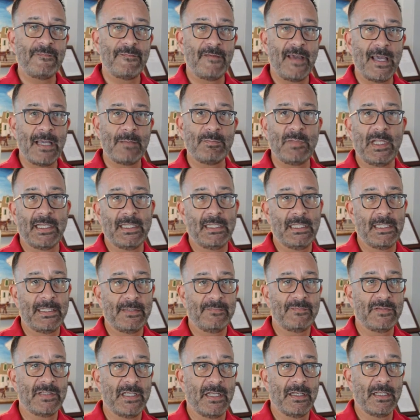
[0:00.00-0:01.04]
family
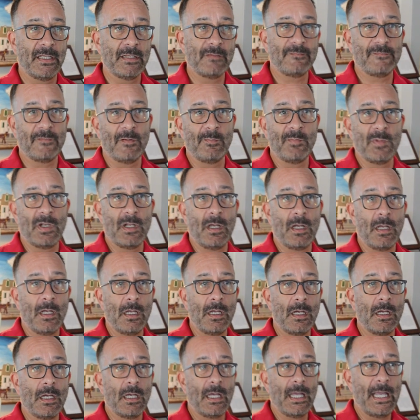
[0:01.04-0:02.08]
lived in it from
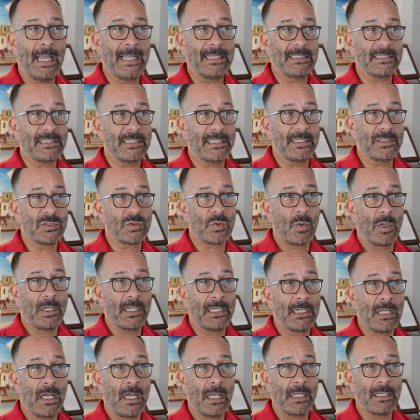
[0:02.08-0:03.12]
uh,
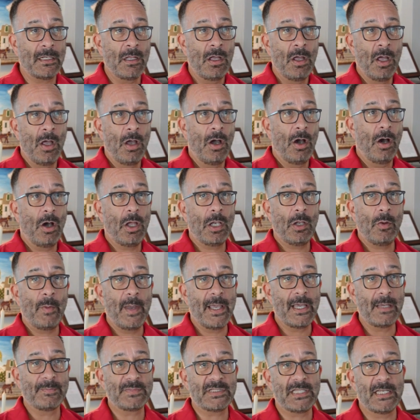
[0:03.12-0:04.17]
1829 all the
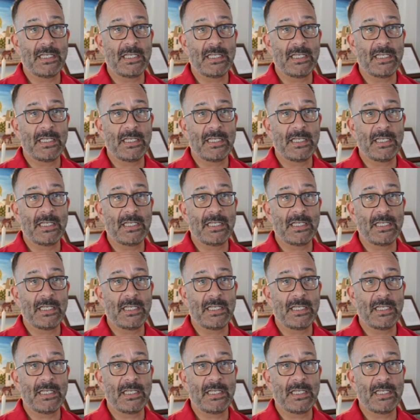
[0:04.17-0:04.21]
way up